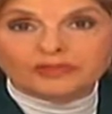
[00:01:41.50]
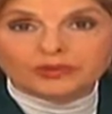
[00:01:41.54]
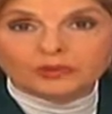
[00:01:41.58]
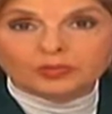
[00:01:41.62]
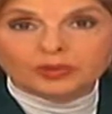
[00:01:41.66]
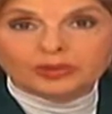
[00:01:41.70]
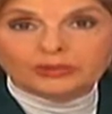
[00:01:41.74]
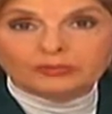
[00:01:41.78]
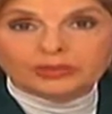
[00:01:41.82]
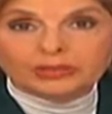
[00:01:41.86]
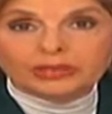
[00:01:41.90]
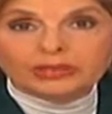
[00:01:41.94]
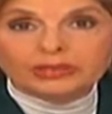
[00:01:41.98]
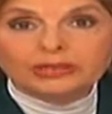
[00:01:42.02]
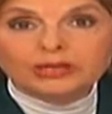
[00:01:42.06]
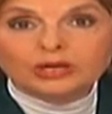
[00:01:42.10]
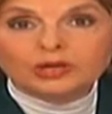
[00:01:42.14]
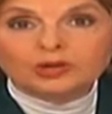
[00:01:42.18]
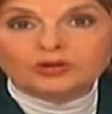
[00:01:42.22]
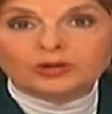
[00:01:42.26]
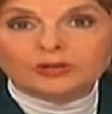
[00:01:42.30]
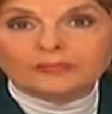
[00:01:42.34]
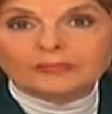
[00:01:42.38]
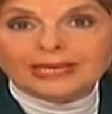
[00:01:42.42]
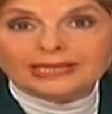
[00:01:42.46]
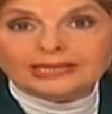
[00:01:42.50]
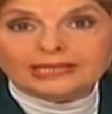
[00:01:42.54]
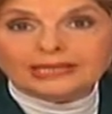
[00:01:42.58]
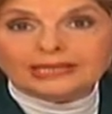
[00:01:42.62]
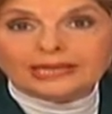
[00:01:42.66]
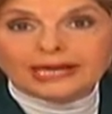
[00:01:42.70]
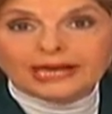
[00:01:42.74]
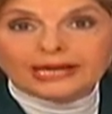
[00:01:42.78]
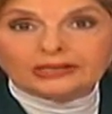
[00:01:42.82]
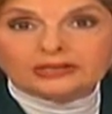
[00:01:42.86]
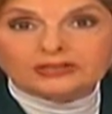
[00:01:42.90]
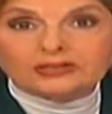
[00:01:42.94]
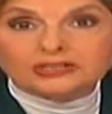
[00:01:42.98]
the women who are
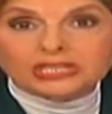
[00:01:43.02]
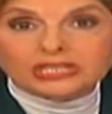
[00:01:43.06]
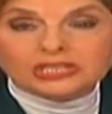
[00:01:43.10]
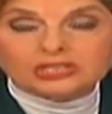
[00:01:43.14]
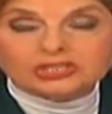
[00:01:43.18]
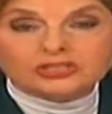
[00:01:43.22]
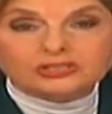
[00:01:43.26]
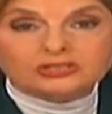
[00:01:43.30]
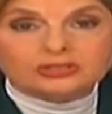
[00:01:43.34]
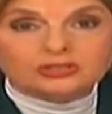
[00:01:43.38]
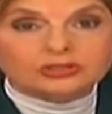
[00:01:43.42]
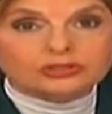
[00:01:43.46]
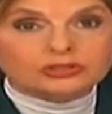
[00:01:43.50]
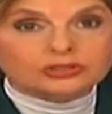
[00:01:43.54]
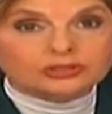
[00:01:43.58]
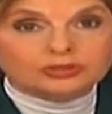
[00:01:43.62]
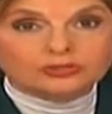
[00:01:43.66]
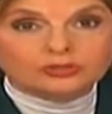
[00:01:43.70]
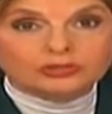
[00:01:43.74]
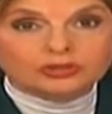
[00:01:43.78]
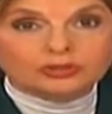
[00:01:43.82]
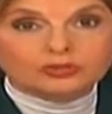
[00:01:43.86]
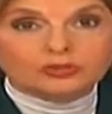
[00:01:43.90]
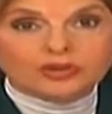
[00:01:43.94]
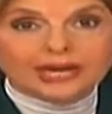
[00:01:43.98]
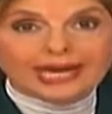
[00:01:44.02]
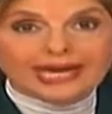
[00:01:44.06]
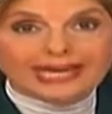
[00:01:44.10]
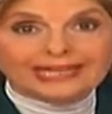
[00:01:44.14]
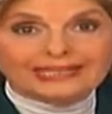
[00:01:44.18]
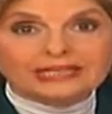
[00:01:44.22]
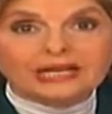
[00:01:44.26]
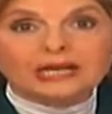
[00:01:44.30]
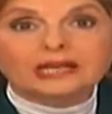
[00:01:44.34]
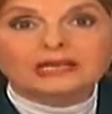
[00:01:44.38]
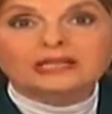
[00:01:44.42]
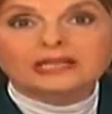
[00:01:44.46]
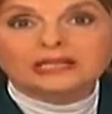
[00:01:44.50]
making accusations to sue you
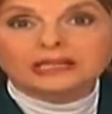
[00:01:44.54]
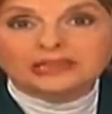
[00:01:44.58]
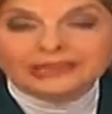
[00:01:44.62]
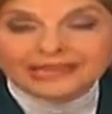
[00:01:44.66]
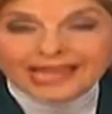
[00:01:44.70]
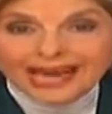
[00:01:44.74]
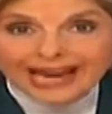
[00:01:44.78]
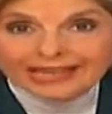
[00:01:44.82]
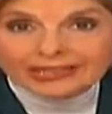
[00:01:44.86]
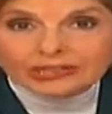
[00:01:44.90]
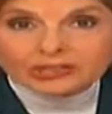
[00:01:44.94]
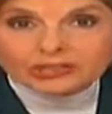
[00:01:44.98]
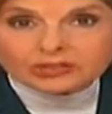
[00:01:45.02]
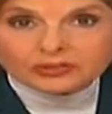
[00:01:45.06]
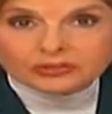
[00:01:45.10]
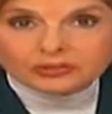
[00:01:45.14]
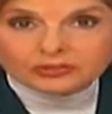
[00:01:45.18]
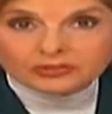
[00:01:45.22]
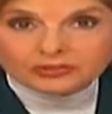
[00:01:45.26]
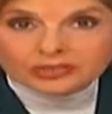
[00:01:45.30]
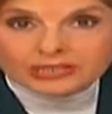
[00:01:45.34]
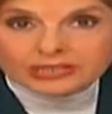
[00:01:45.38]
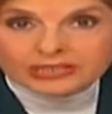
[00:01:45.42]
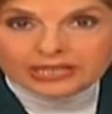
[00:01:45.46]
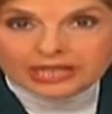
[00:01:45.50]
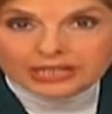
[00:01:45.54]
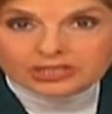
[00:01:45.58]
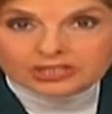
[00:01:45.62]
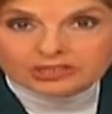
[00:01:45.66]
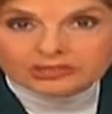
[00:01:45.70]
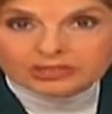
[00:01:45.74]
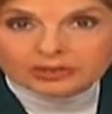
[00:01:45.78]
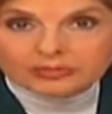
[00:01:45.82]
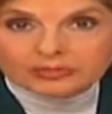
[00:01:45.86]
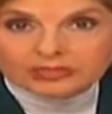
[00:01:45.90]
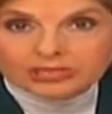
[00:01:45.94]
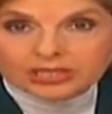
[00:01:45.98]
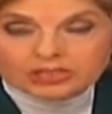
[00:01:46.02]
and not assert the statute
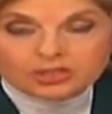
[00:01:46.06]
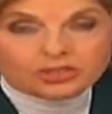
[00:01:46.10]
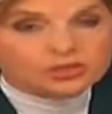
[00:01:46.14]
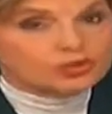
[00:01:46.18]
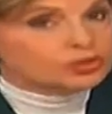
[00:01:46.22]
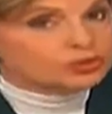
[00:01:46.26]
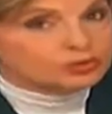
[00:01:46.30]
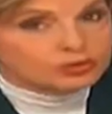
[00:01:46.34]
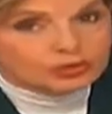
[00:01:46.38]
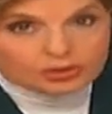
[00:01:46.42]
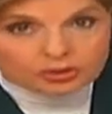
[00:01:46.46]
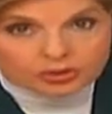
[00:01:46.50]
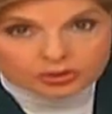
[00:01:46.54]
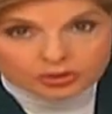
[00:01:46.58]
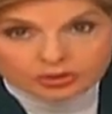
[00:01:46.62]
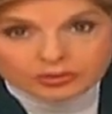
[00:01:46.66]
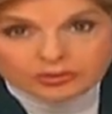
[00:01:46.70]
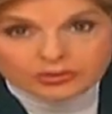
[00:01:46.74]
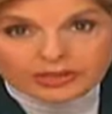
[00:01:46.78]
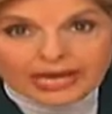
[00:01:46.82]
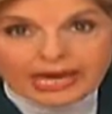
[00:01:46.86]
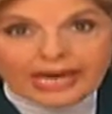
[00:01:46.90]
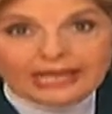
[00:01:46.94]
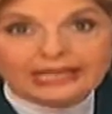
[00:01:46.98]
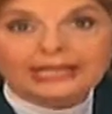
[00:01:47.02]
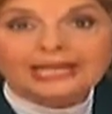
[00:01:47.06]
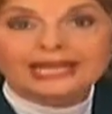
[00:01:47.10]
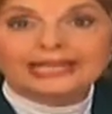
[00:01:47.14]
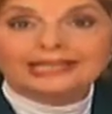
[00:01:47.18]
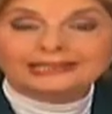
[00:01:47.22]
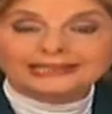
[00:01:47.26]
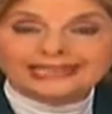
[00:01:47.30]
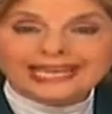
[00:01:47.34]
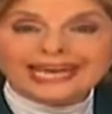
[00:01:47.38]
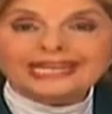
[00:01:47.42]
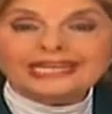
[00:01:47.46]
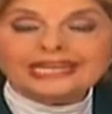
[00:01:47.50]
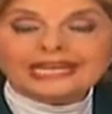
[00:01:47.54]
of limitations, you could do that.
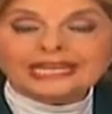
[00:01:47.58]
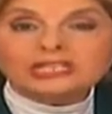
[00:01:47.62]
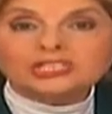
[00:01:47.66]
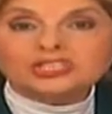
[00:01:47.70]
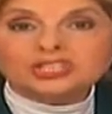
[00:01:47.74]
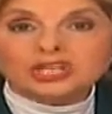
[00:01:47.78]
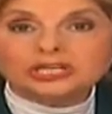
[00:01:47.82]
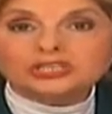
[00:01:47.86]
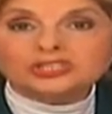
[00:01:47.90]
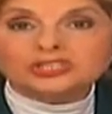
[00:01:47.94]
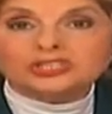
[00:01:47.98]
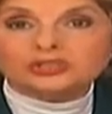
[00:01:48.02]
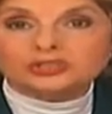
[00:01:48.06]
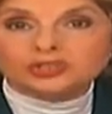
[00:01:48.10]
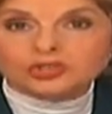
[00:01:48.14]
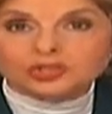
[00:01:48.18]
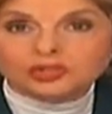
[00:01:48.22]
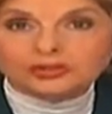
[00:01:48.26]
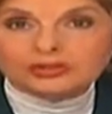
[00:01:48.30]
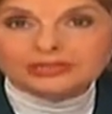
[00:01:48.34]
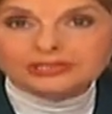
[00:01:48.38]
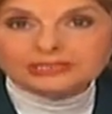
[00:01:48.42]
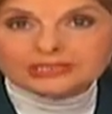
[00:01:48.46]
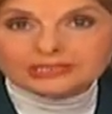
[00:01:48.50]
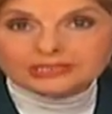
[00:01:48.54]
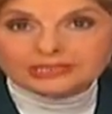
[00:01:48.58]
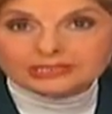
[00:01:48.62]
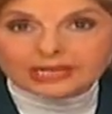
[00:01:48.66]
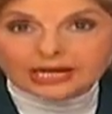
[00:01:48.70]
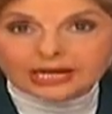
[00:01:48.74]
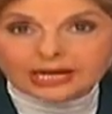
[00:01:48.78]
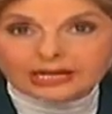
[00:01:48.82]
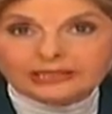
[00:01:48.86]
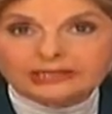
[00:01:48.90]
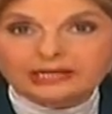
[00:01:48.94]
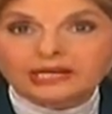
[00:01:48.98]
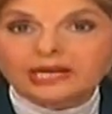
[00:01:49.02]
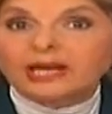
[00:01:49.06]
Let a judge and jury
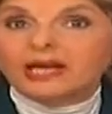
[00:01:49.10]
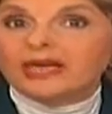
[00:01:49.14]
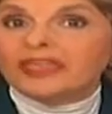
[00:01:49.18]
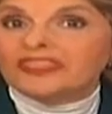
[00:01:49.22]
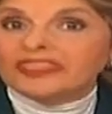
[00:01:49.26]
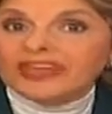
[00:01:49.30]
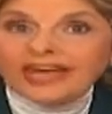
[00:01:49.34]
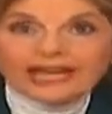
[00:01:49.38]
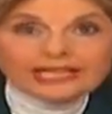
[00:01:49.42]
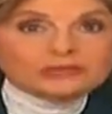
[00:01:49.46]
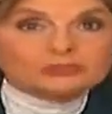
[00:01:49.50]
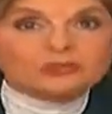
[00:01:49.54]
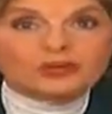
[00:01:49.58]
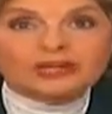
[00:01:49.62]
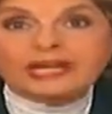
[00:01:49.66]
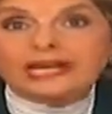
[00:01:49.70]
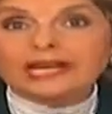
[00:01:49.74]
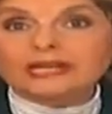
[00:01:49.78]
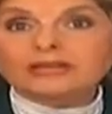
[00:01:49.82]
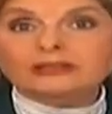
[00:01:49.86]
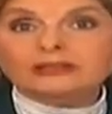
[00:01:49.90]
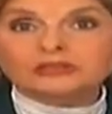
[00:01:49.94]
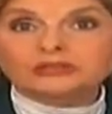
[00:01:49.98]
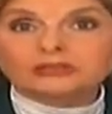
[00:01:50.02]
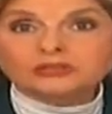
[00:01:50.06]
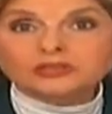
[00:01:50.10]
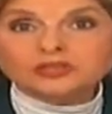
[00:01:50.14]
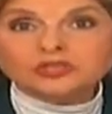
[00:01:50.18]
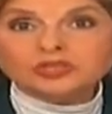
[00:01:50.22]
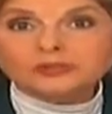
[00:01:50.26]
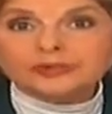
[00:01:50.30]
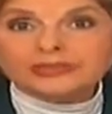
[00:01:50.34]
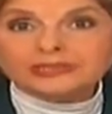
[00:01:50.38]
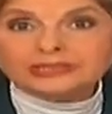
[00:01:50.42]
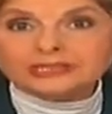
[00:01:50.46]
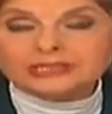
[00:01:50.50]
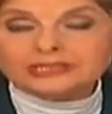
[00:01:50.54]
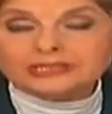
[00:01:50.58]
decide. That's what Alan
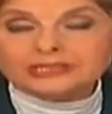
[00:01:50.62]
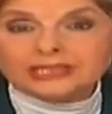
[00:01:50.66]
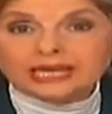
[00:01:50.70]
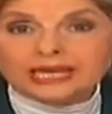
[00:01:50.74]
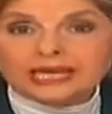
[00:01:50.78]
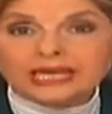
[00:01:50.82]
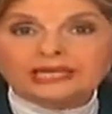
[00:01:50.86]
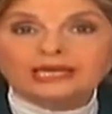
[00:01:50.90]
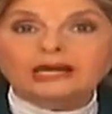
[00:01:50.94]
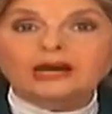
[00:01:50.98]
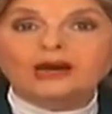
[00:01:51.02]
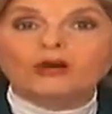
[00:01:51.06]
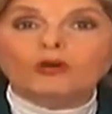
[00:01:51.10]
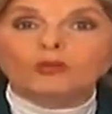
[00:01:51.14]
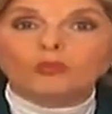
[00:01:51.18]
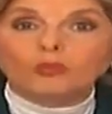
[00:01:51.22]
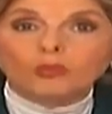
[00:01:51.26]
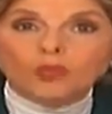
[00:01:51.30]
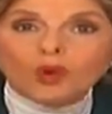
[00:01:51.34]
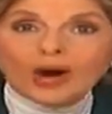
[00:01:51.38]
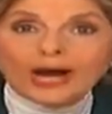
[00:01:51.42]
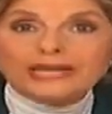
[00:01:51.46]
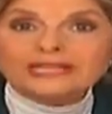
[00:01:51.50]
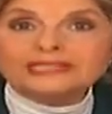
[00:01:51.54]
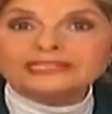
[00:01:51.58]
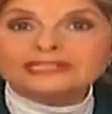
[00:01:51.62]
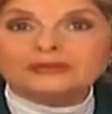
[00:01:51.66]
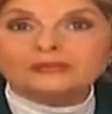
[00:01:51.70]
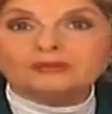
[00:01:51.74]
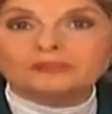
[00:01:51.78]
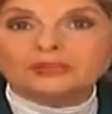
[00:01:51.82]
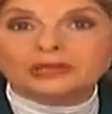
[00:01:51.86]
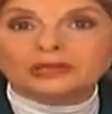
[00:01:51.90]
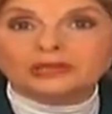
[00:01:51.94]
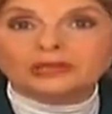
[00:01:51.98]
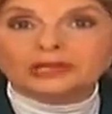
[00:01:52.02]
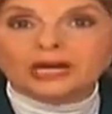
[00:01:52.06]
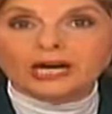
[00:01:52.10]
Dershowitz is saying. Why doesn't
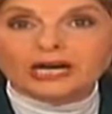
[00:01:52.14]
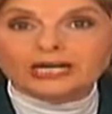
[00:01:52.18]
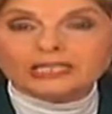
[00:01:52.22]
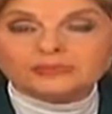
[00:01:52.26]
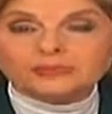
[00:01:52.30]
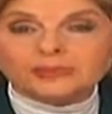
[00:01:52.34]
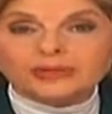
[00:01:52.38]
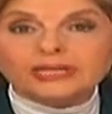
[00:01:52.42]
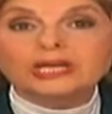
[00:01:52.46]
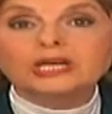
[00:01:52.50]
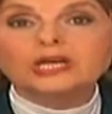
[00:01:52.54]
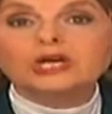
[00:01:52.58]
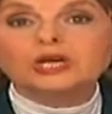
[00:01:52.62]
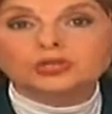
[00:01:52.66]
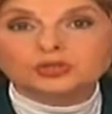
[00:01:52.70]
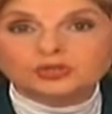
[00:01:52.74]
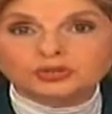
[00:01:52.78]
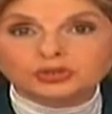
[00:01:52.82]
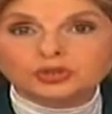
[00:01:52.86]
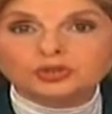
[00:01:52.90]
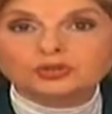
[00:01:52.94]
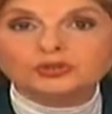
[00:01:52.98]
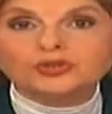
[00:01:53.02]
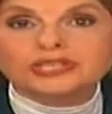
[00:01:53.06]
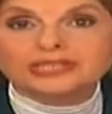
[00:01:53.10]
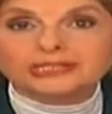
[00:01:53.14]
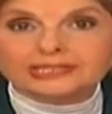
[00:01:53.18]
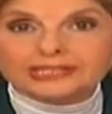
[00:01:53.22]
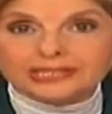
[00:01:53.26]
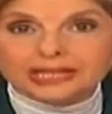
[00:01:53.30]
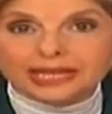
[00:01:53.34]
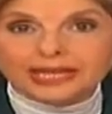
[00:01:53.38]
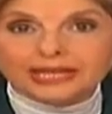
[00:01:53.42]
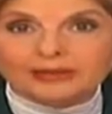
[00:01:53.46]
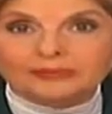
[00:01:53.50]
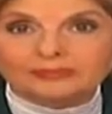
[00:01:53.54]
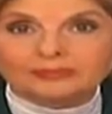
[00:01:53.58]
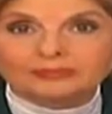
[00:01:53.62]
Bill Cosby do the
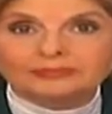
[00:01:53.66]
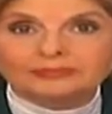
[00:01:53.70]
same?